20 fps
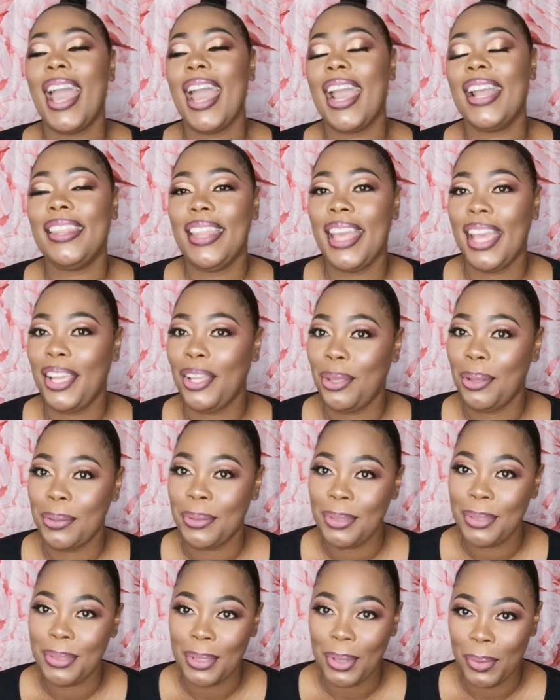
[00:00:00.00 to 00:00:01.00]
and thank you
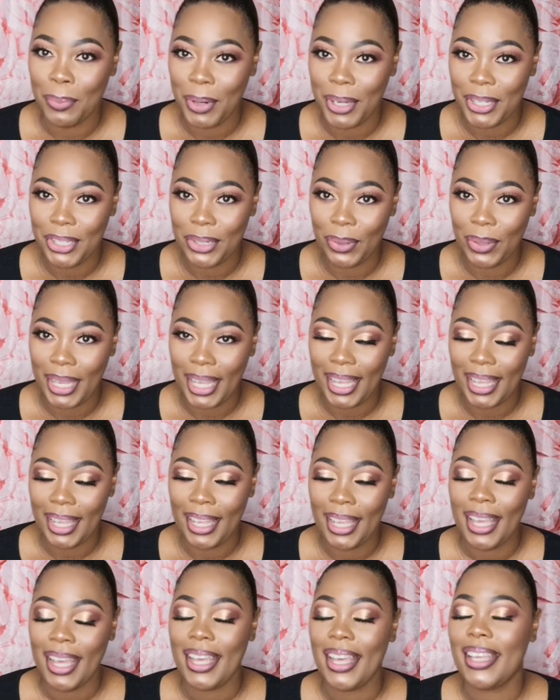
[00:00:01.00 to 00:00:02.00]
so much, okay
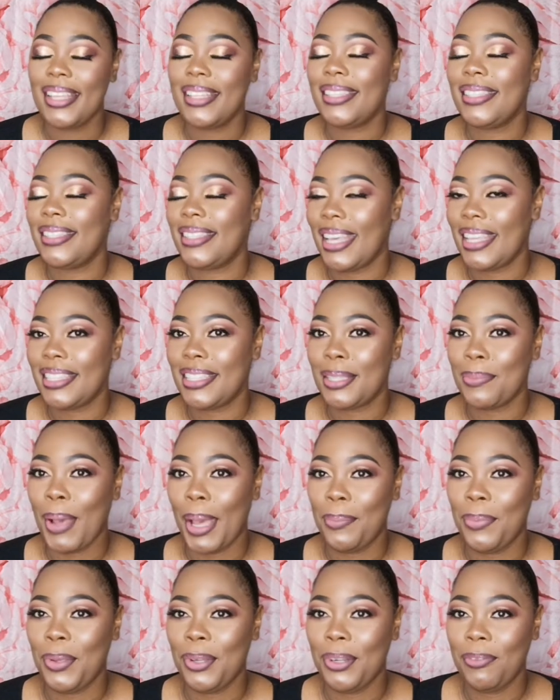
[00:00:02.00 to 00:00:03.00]
sis,
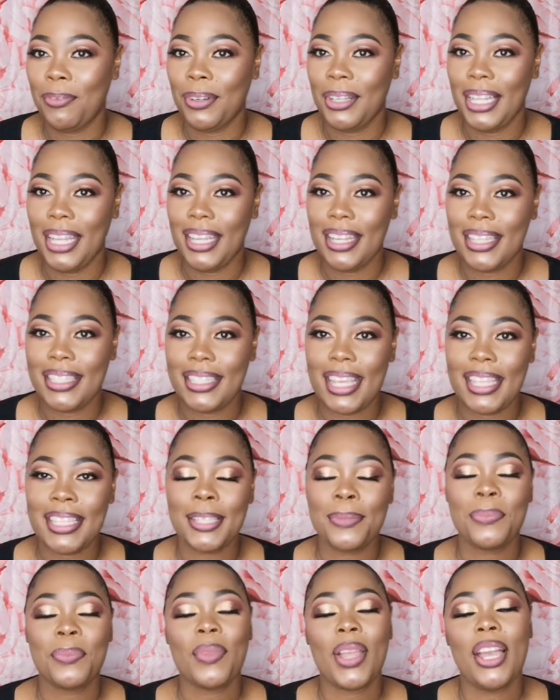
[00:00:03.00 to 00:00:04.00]
my beautiful little
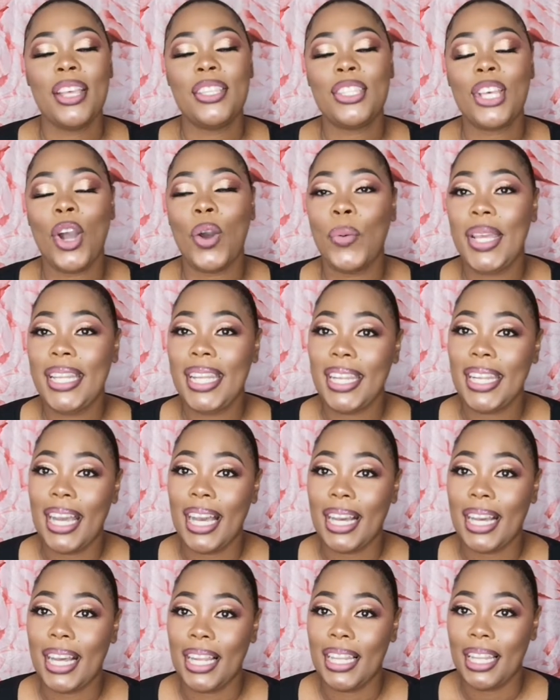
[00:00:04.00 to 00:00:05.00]
sis. So we did
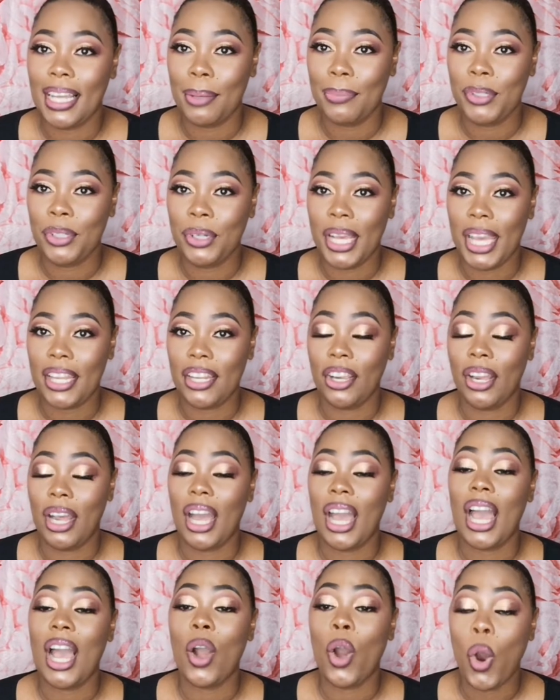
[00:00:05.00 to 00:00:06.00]
a collab together,
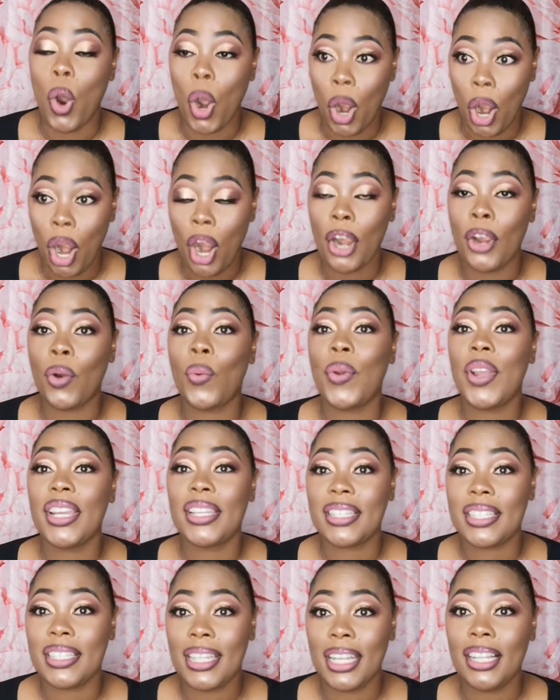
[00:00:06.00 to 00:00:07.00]
or we're
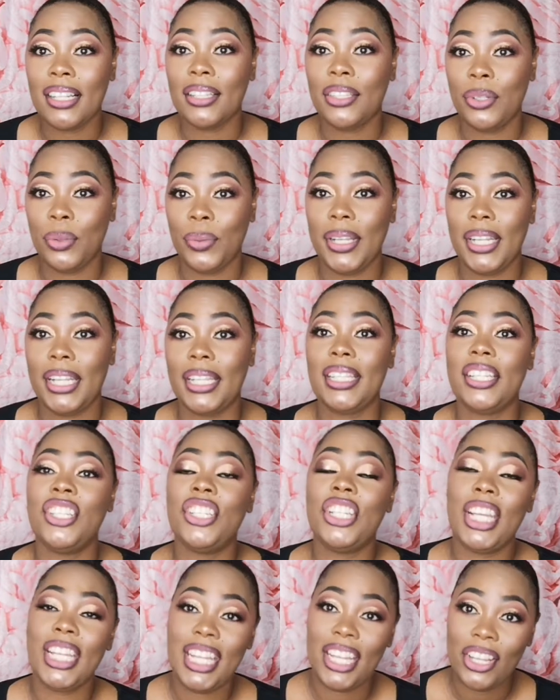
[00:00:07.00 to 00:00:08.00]
still doing it.
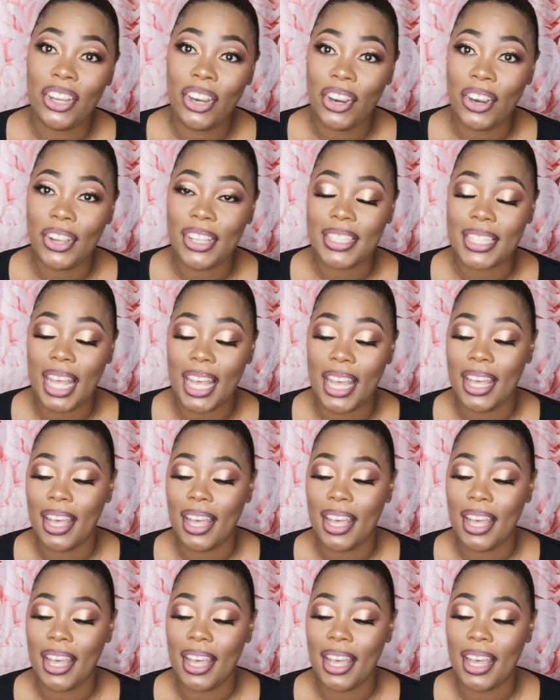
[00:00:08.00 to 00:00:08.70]
She did hers